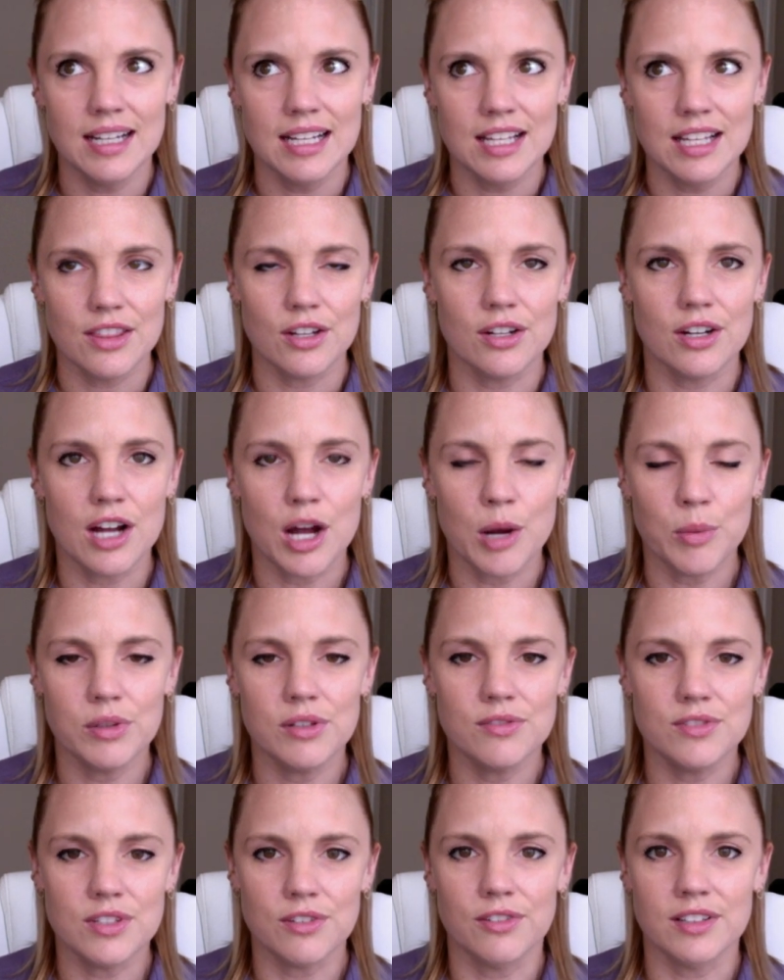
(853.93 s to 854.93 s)
There are a couple
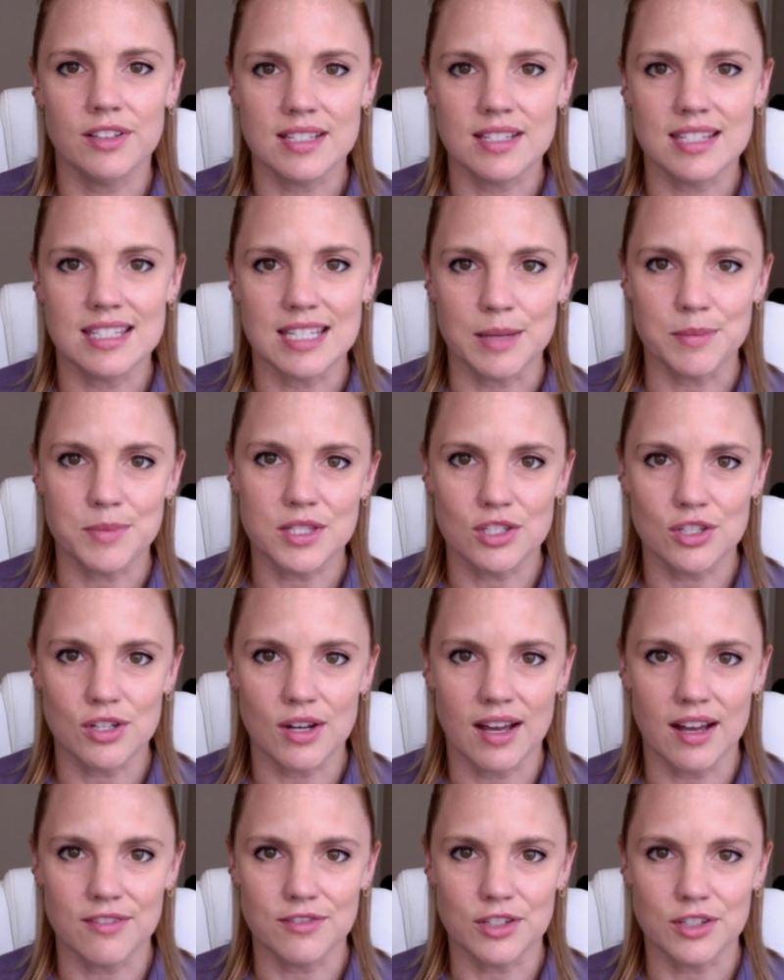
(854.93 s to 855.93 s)
of different steps that you
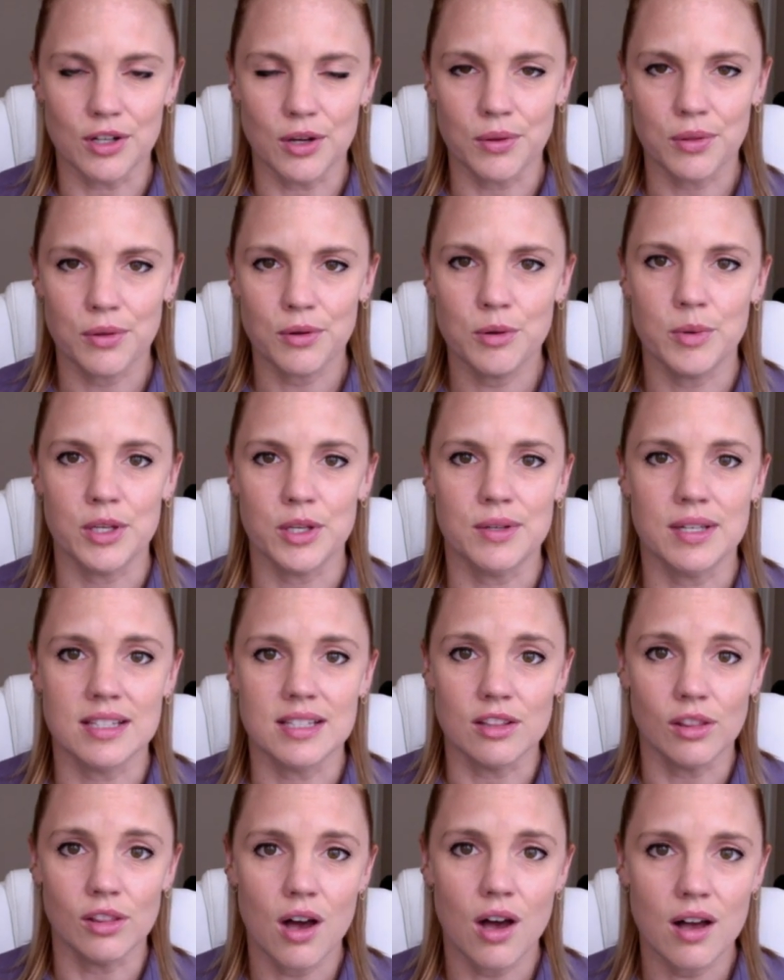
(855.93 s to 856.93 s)
have to go through, but you
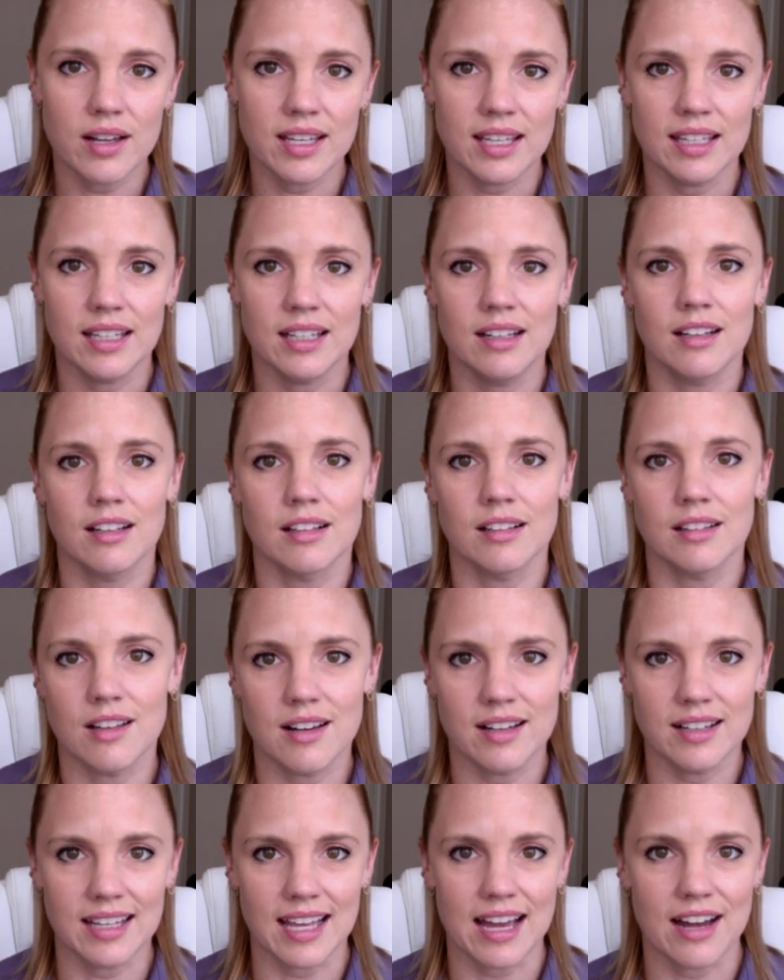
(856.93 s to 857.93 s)
can log in,
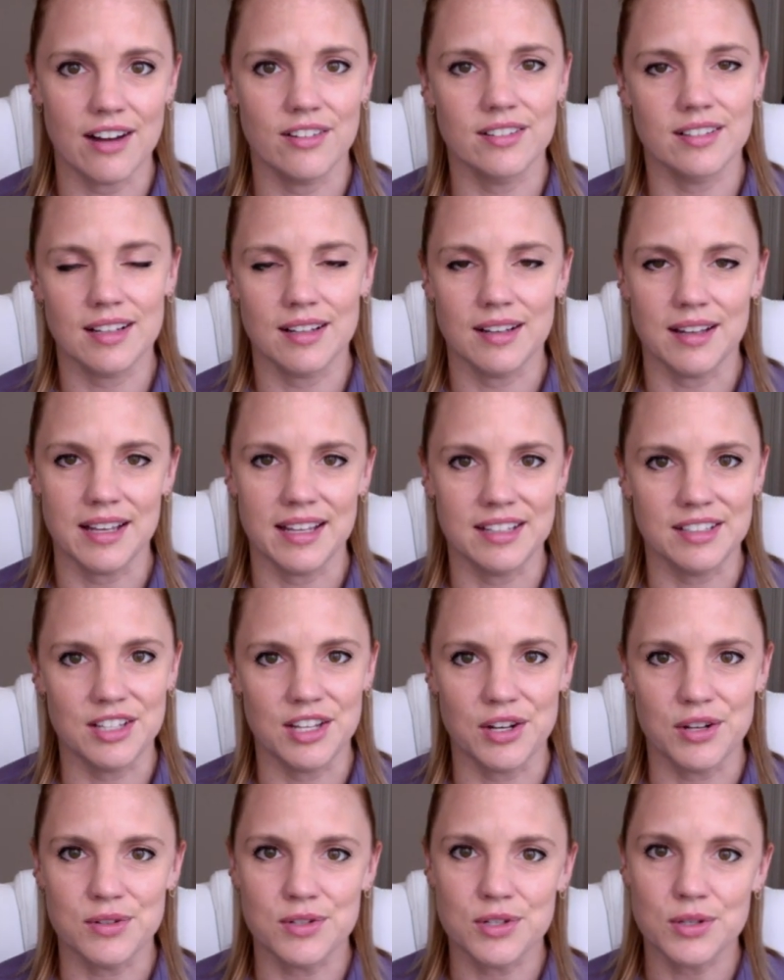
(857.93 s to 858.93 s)
log out,
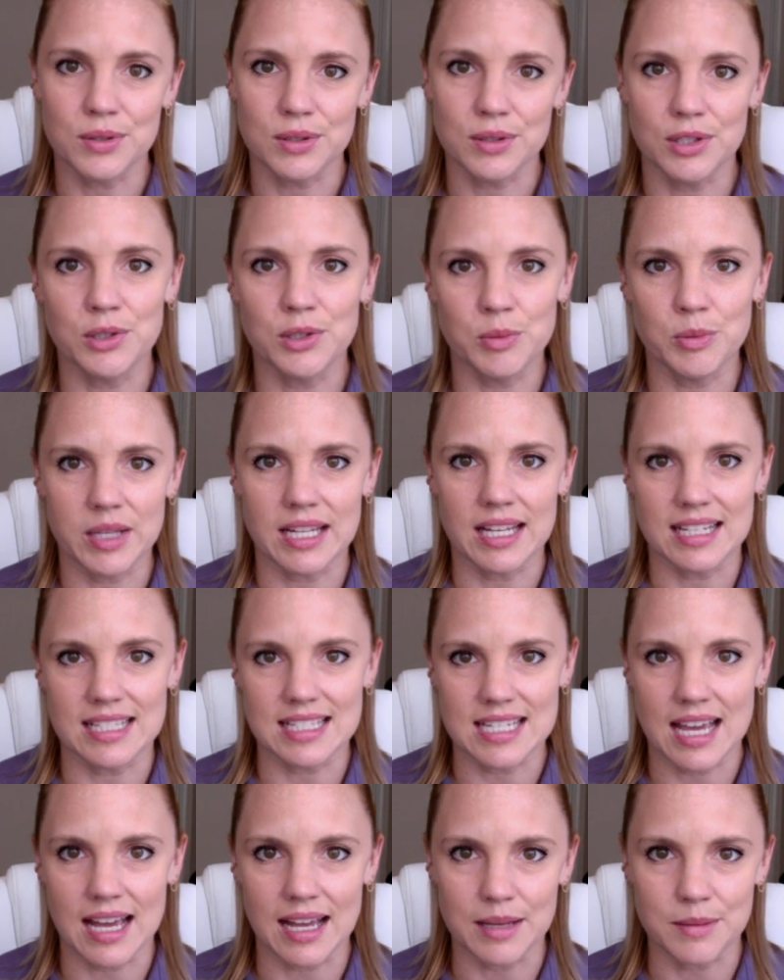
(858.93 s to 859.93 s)
and do a little bit at a
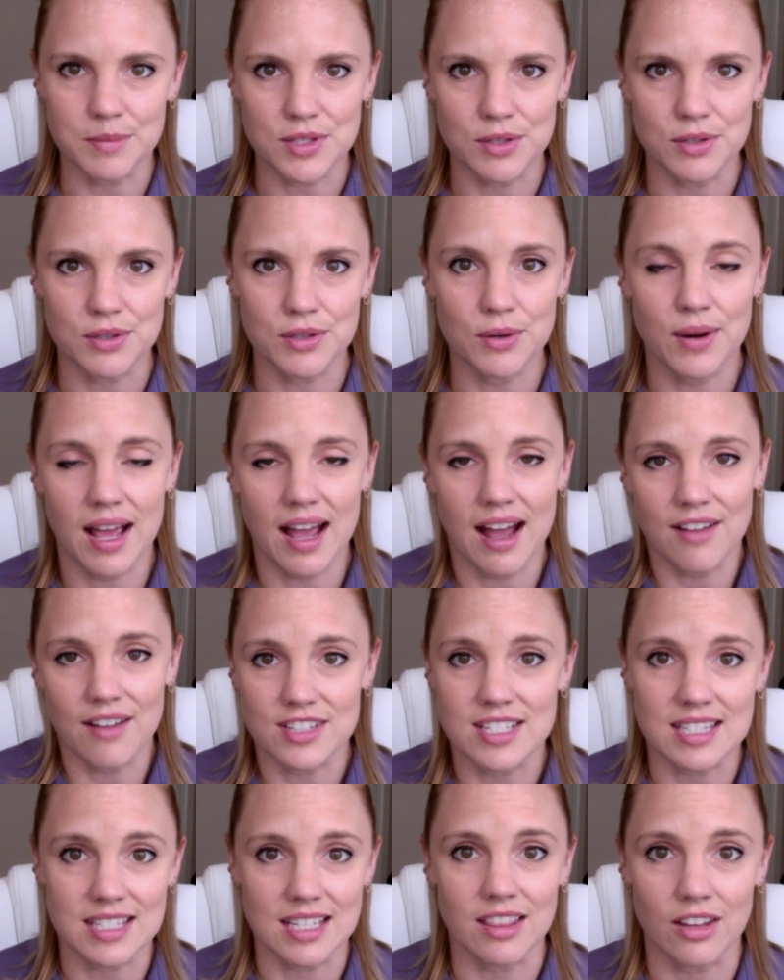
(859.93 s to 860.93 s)
time. So you don't have to
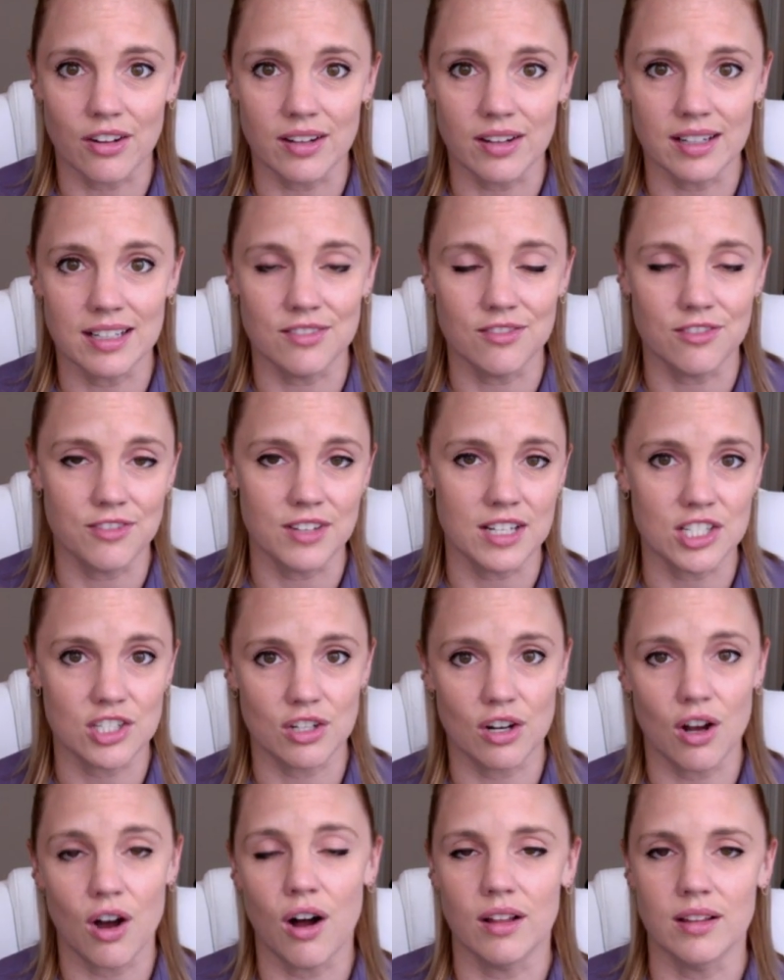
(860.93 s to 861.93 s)
sit there and finish it
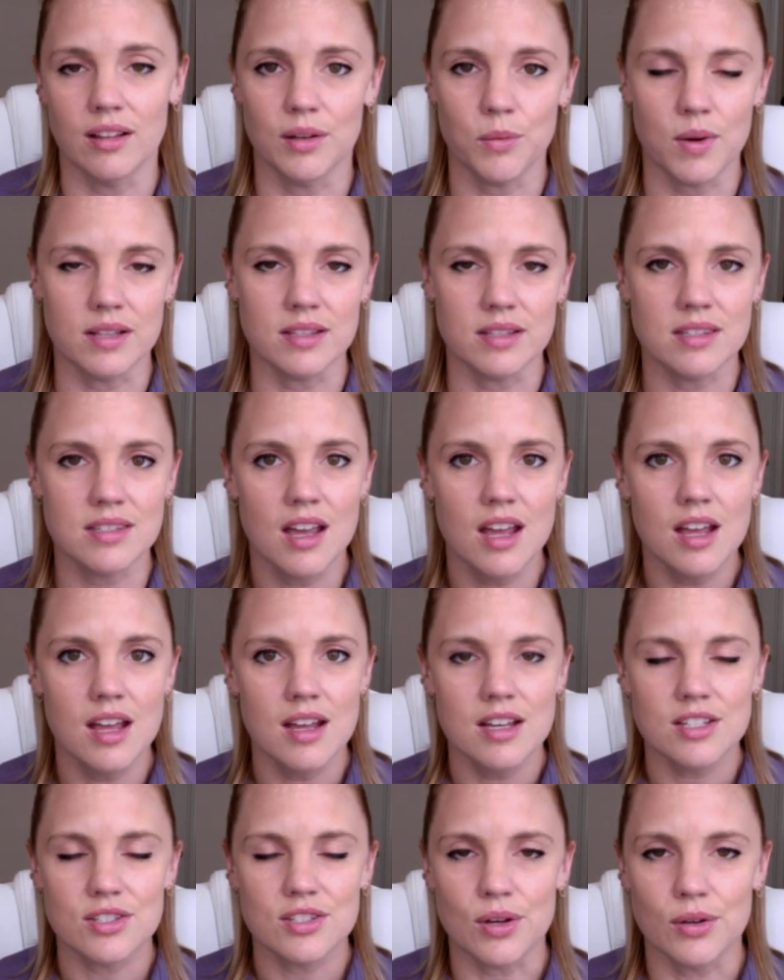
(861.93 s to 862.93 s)
all at once.
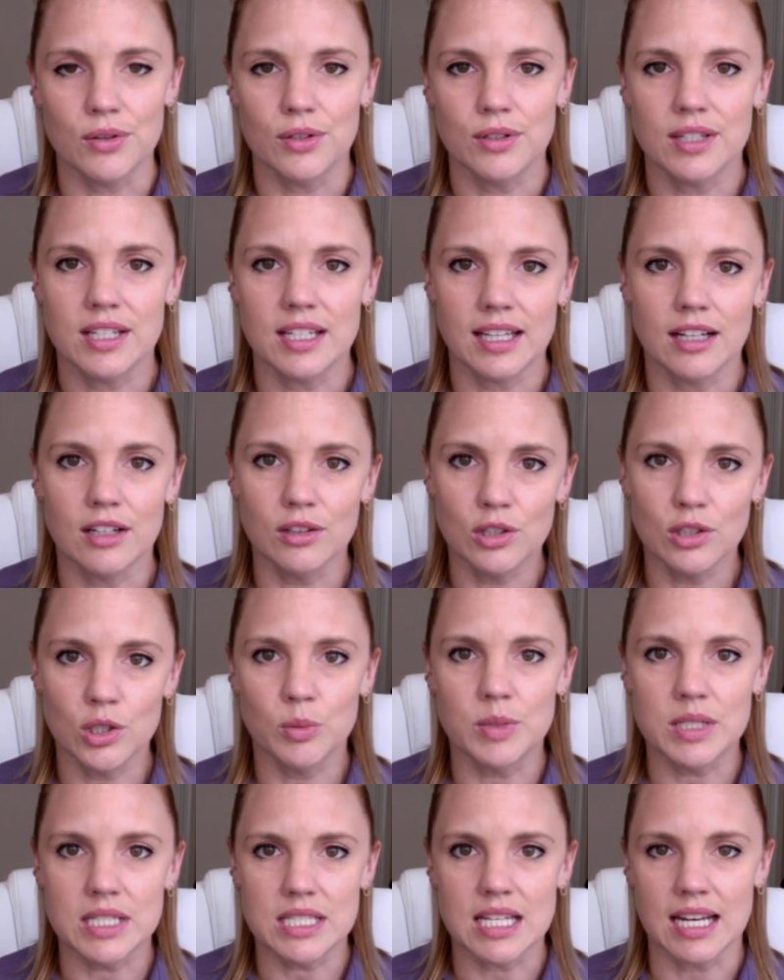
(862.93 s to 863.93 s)
So you can get a little
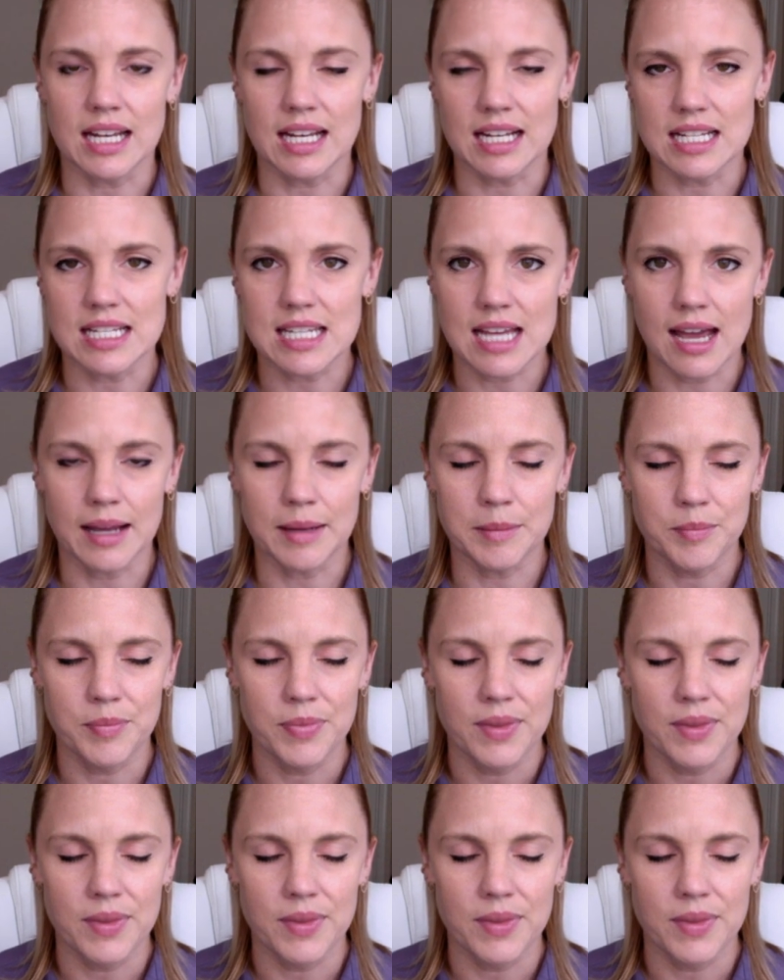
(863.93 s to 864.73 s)
bit done at a time.